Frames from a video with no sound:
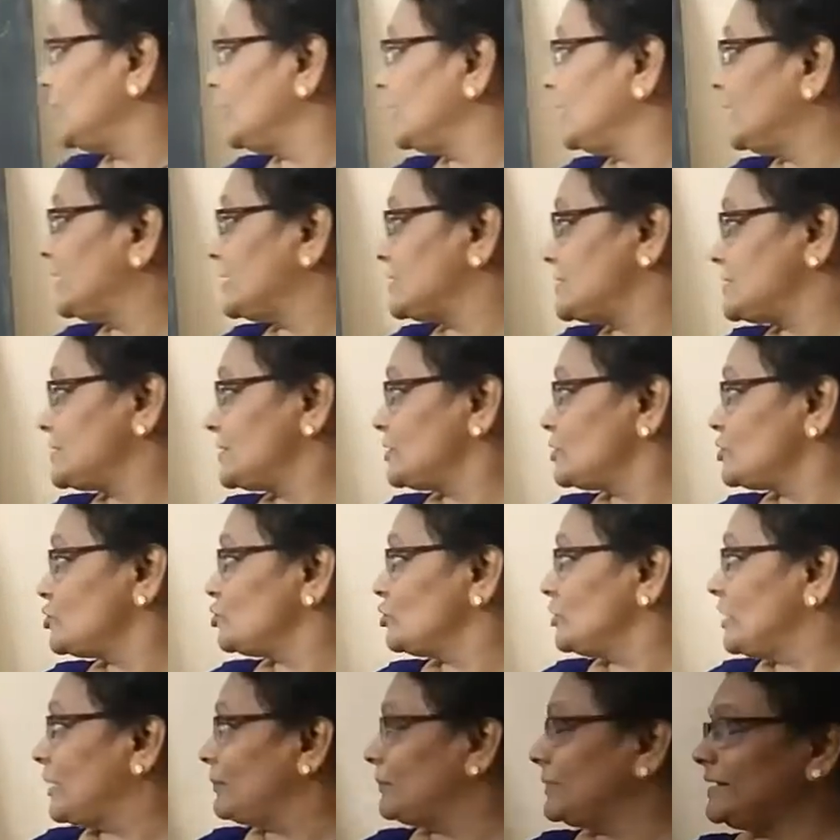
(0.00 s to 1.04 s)
Yes.
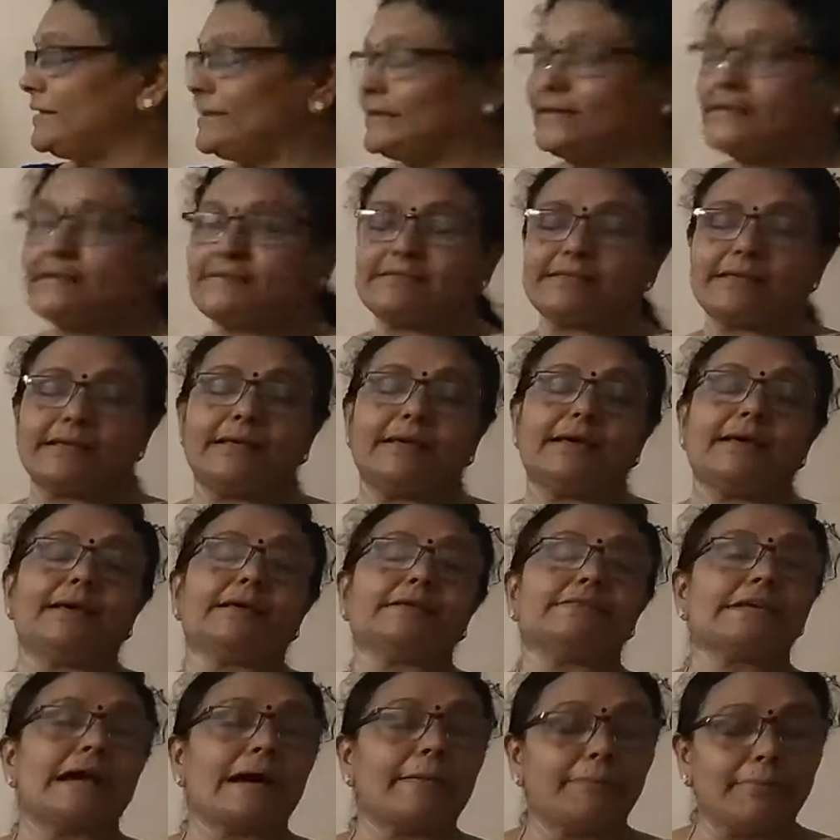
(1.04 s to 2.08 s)
Tsunami is a
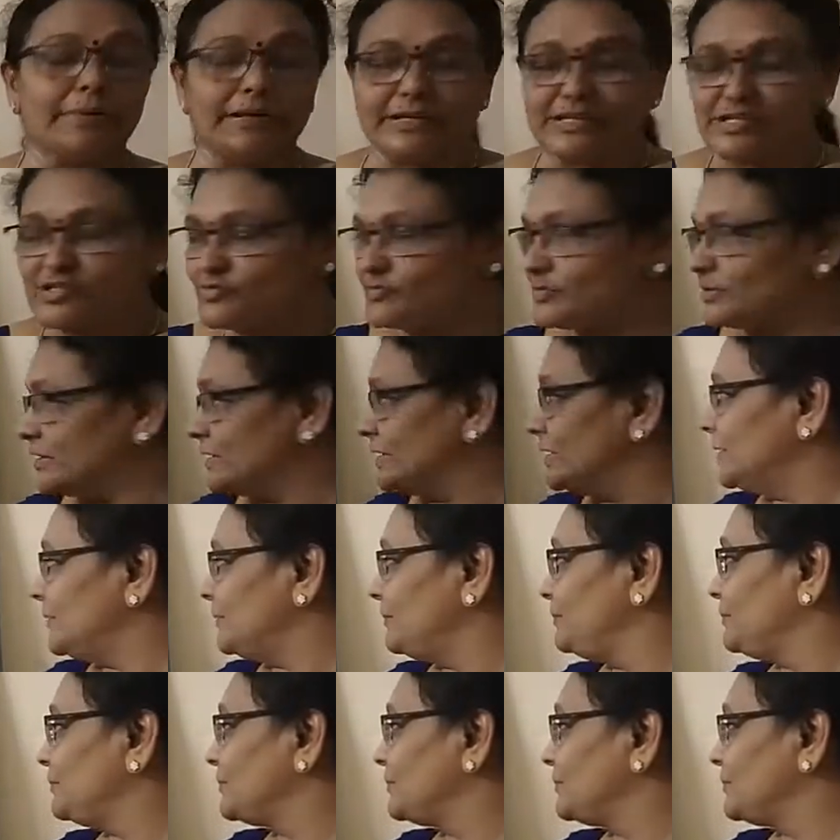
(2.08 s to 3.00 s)
Japanese word